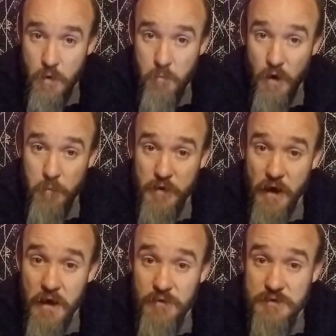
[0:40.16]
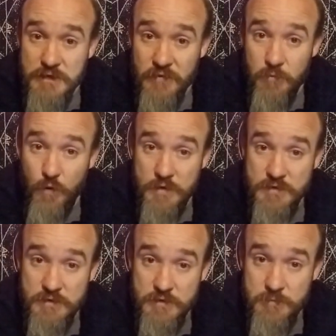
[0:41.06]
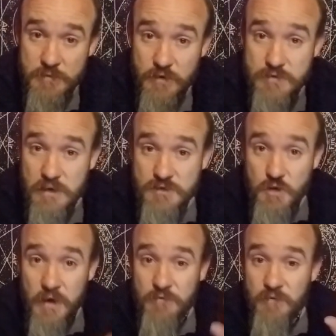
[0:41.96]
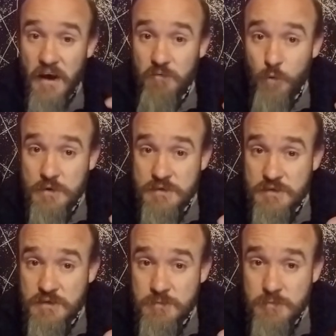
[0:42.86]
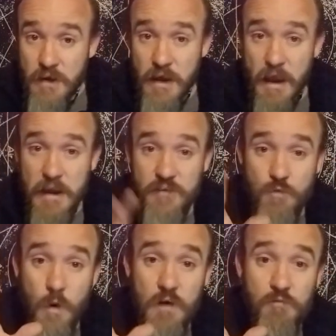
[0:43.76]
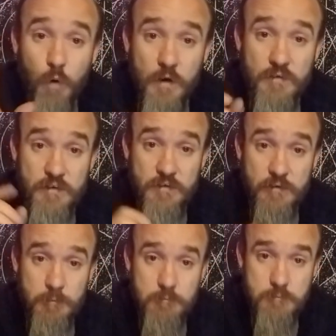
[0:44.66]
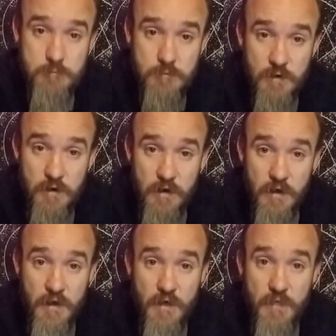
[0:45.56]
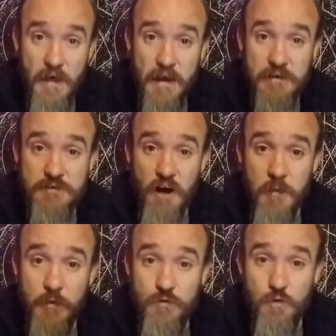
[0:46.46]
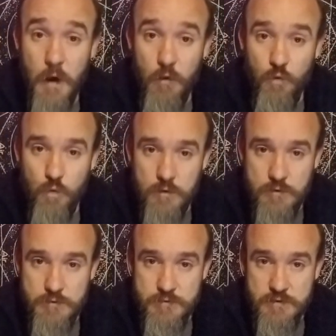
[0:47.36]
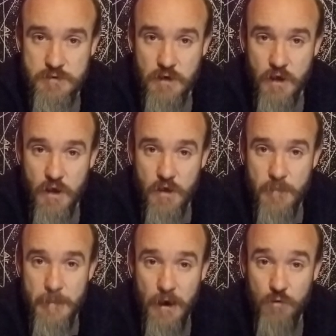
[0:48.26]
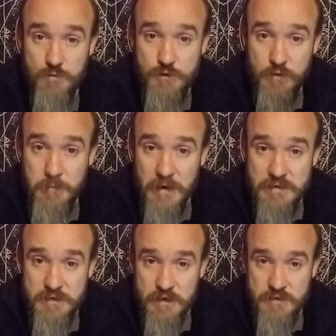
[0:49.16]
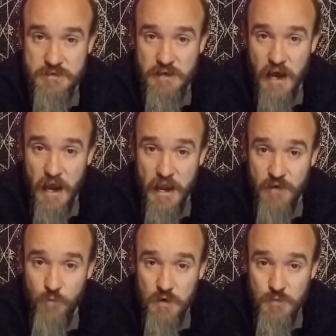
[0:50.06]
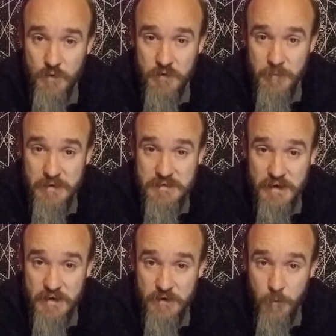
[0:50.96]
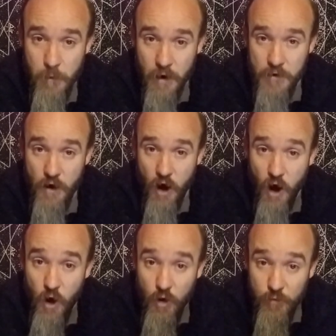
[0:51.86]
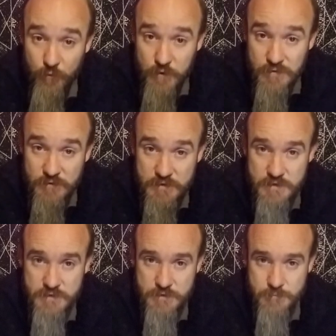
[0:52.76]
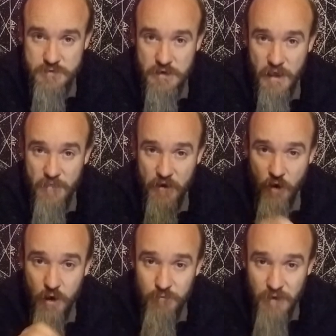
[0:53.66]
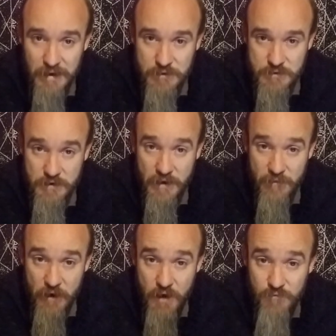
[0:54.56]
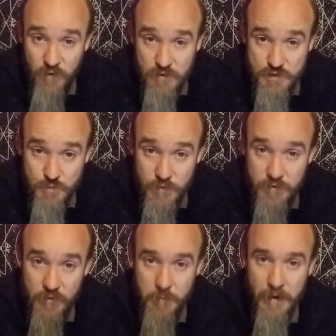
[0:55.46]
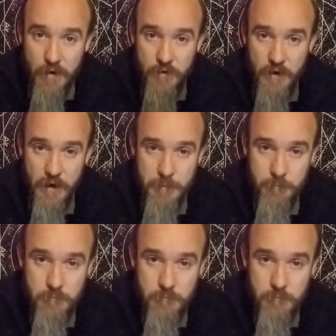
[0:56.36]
But beyond this 7-point system, there's also a 5-point system and a 12-point system that is common throughout the world. Now, during my studies, I have worked with and meditated upon all 3 of these systems. They are all valid, and they all function within their paradigm.